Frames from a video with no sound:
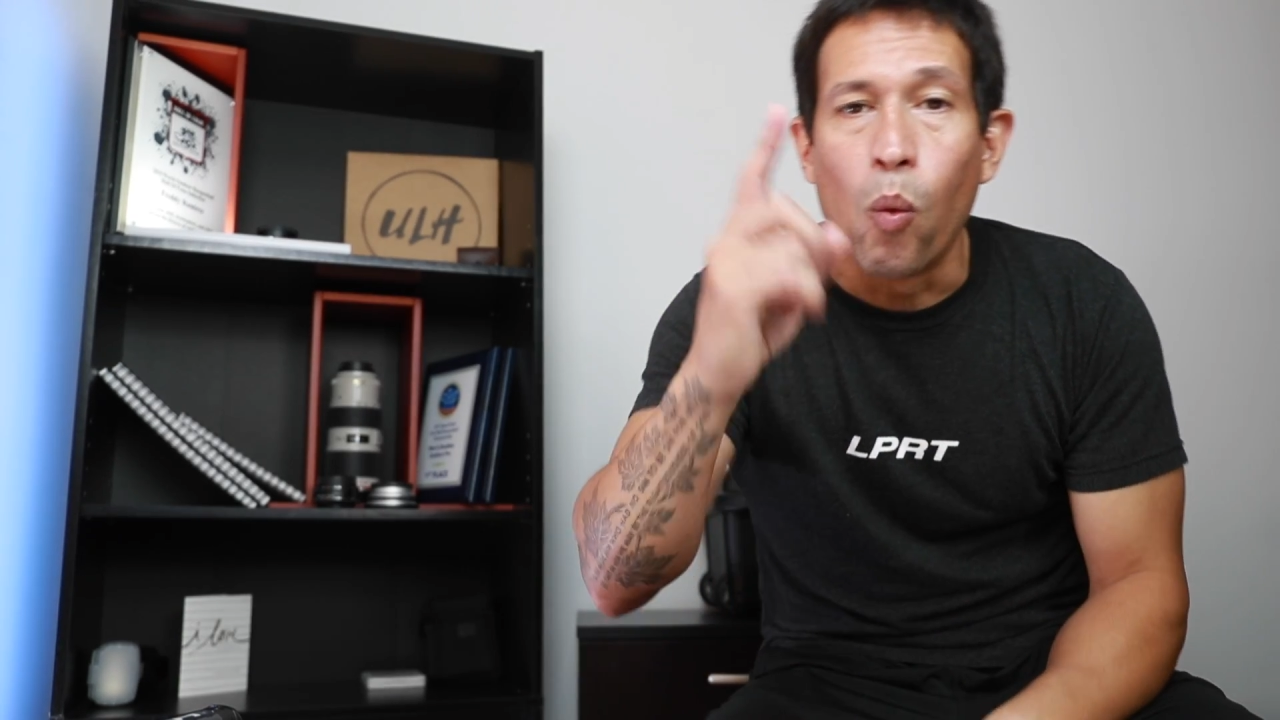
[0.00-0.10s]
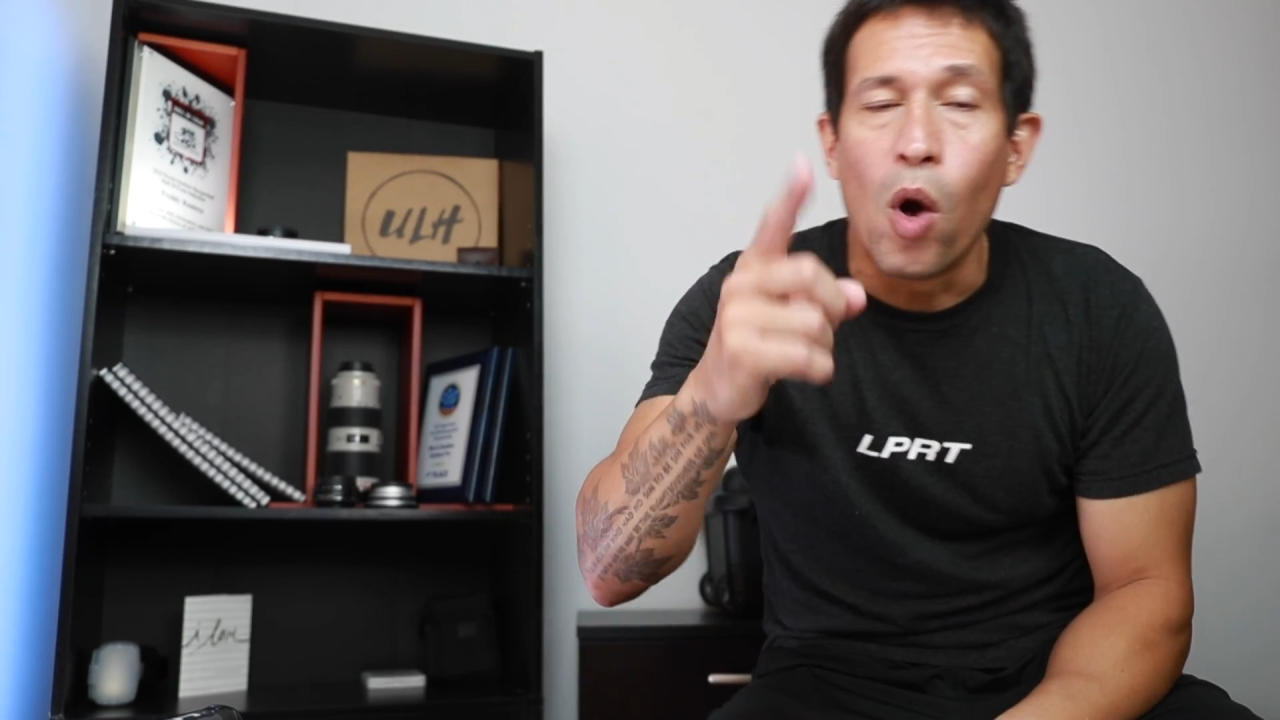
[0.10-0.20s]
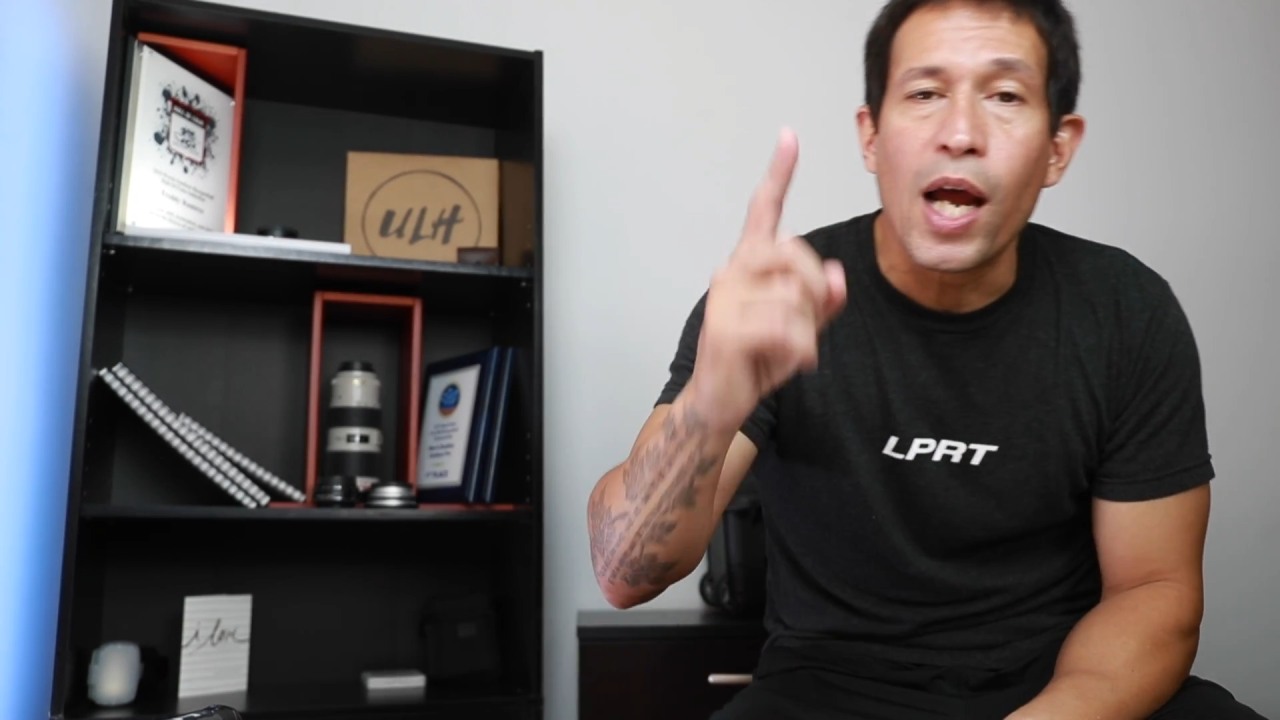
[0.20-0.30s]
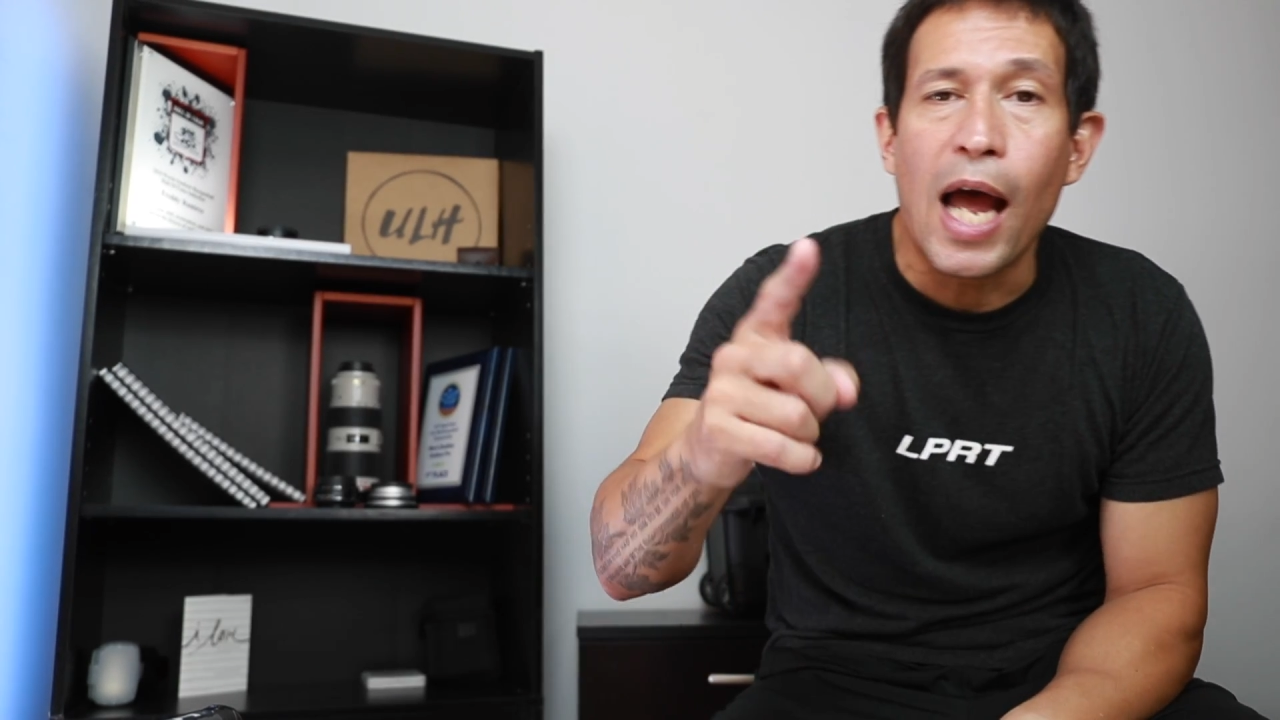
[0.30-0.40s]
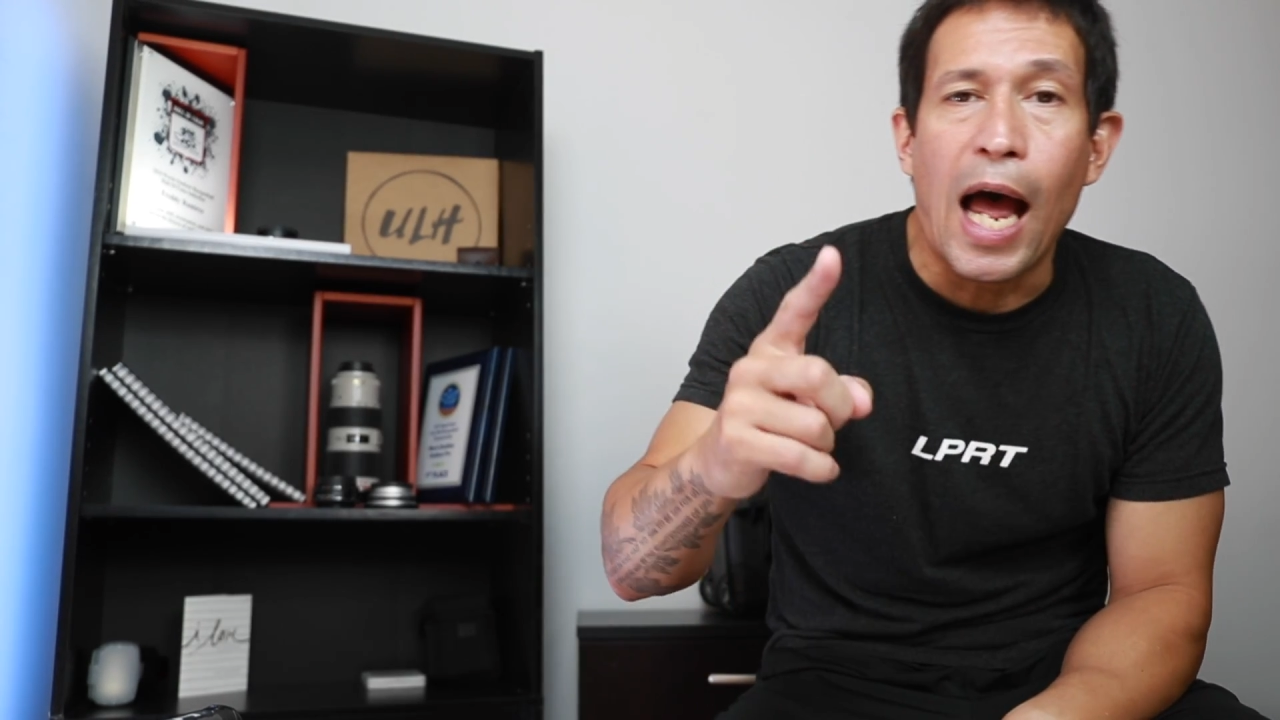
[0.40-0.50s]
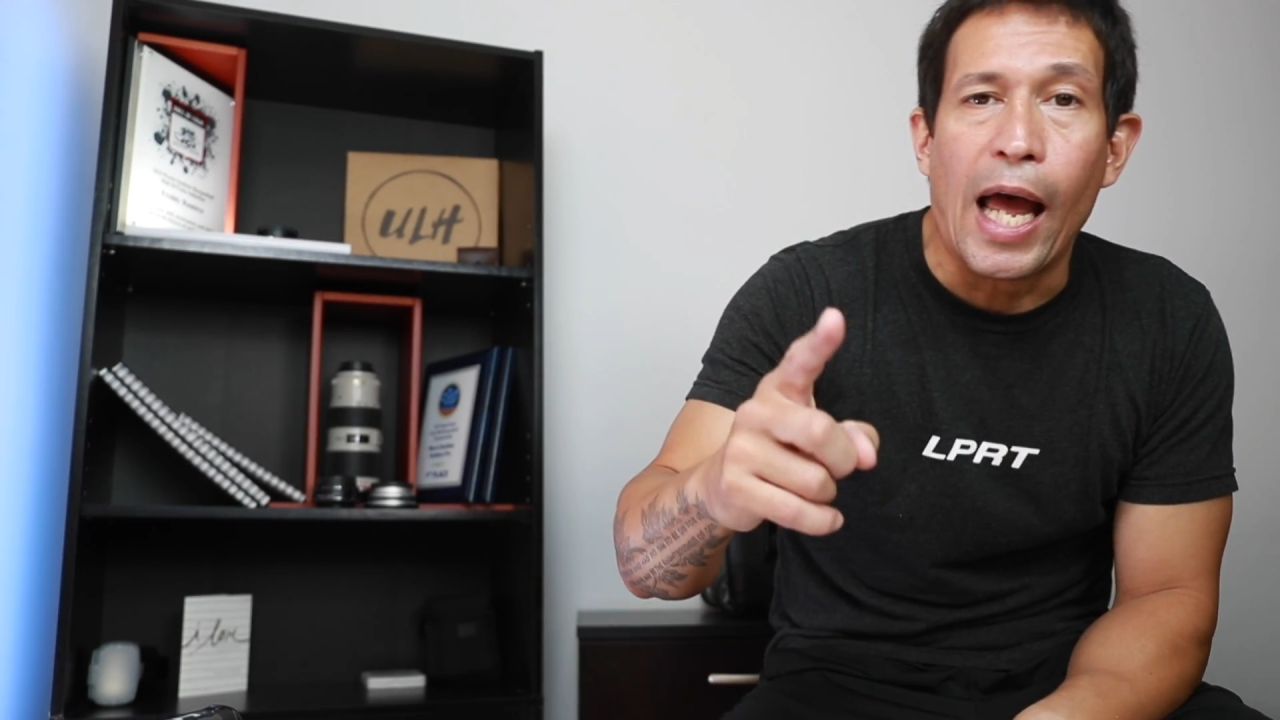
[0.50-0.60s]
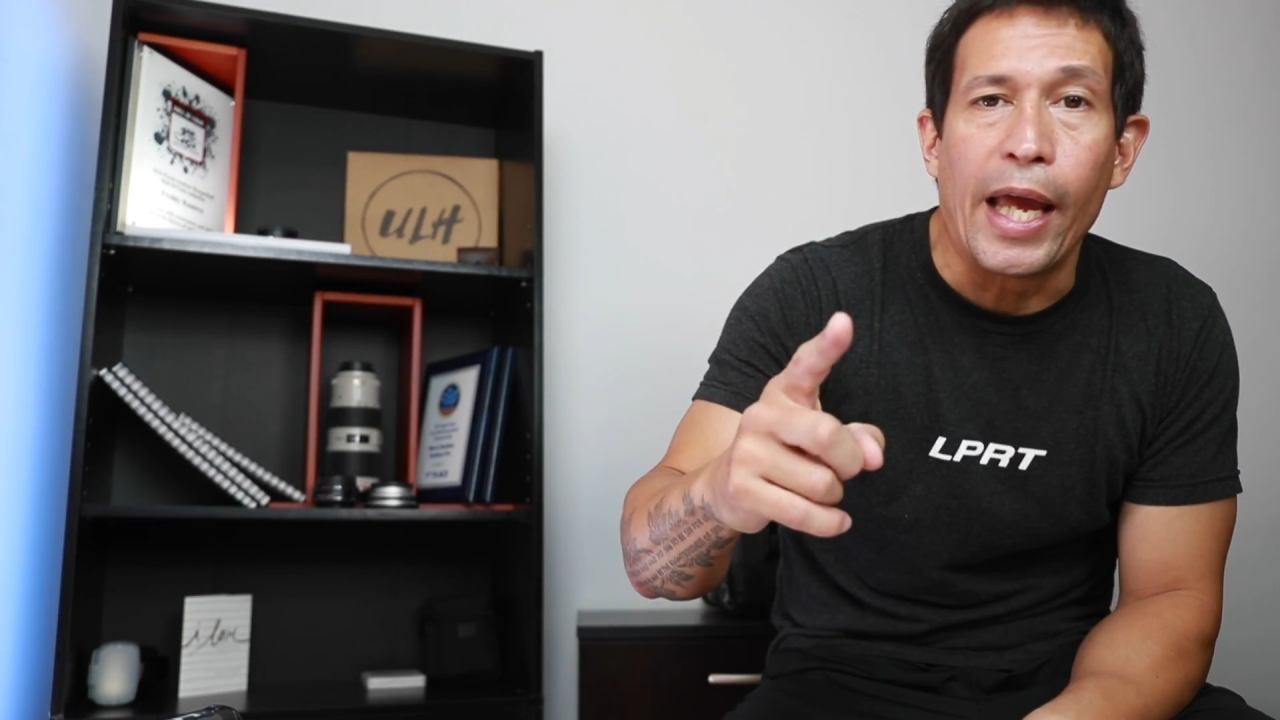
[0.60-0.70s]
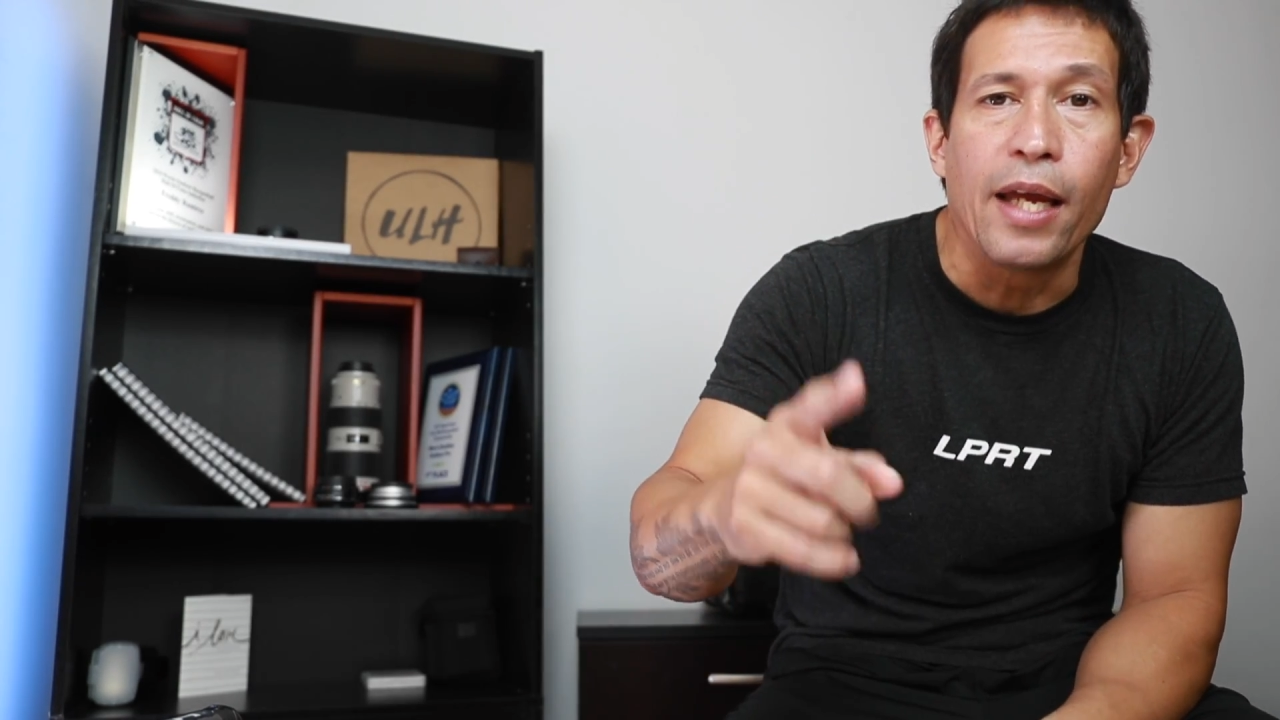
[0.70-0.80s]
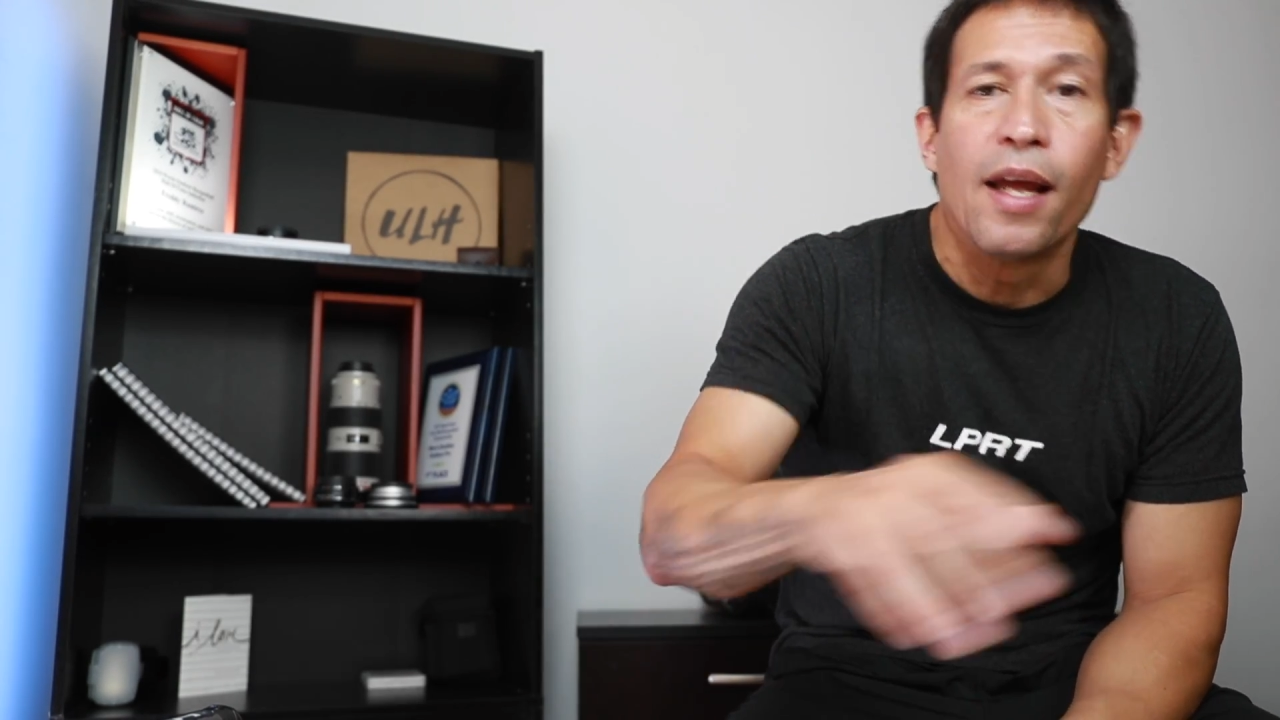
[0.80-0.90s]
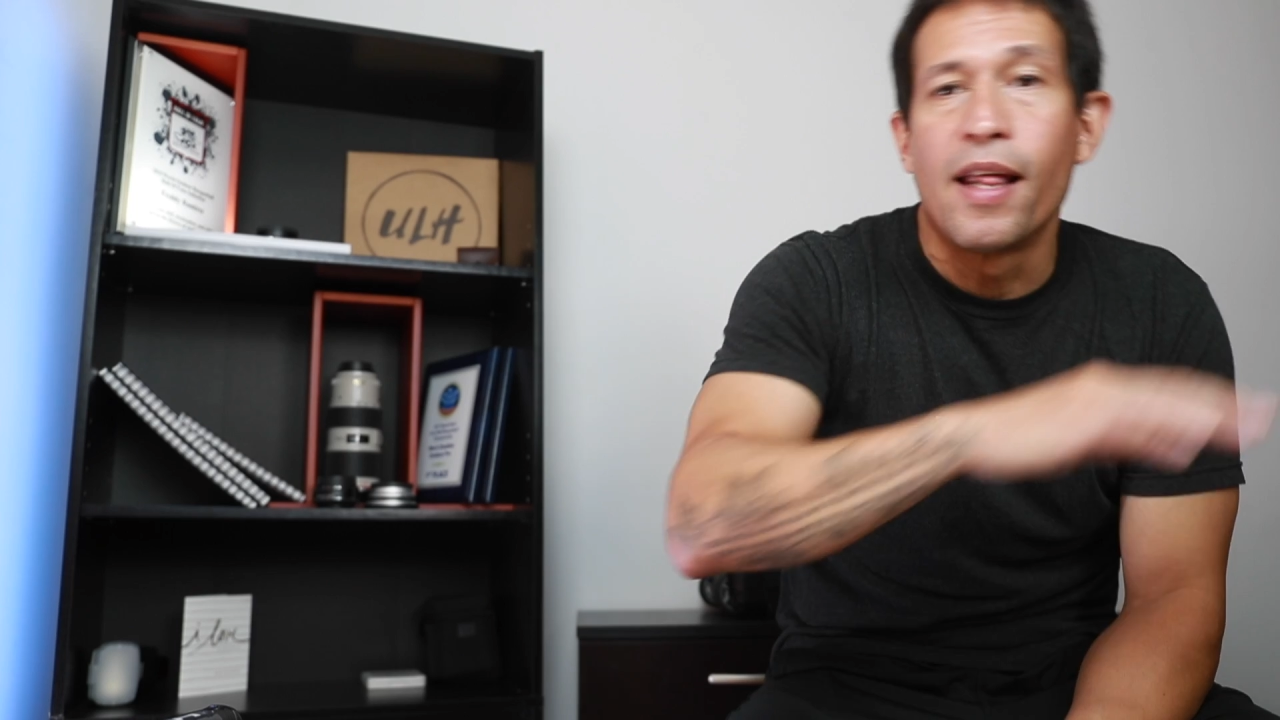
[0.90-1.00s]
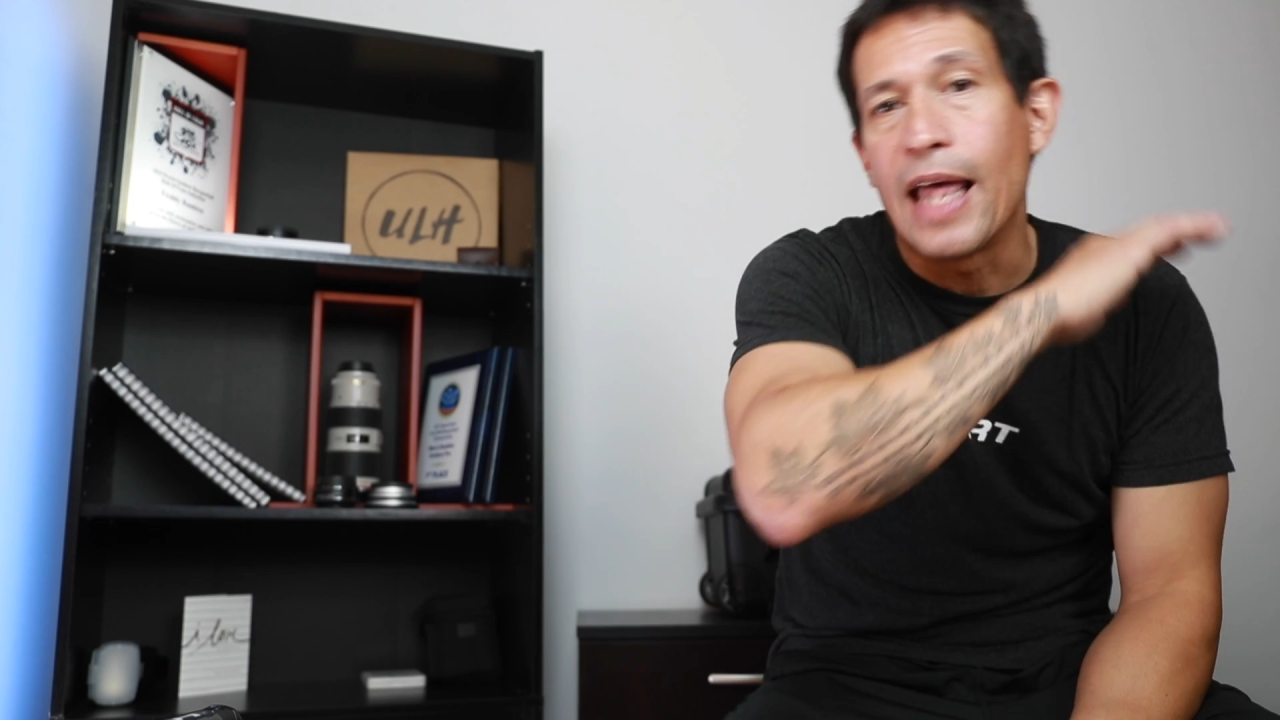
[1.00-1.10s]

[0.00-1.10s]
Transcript: one guy